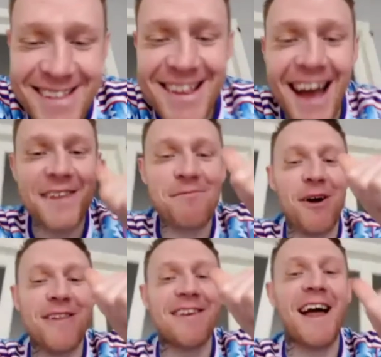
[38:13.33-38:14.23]
Thanks, boy.
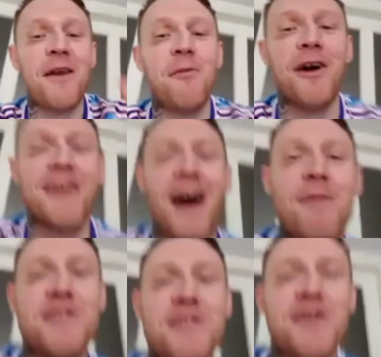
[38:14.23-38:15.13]
See you later, boy. God
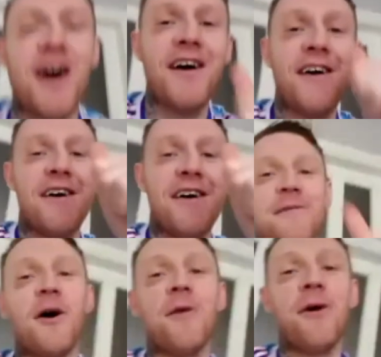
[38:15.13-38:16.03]
bless you.
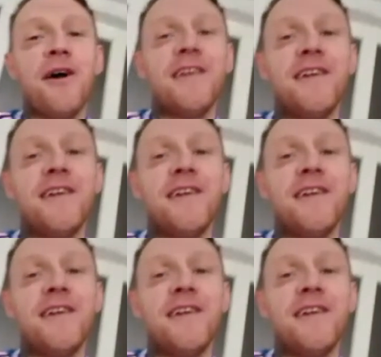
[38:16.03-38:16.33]
Bye-bye.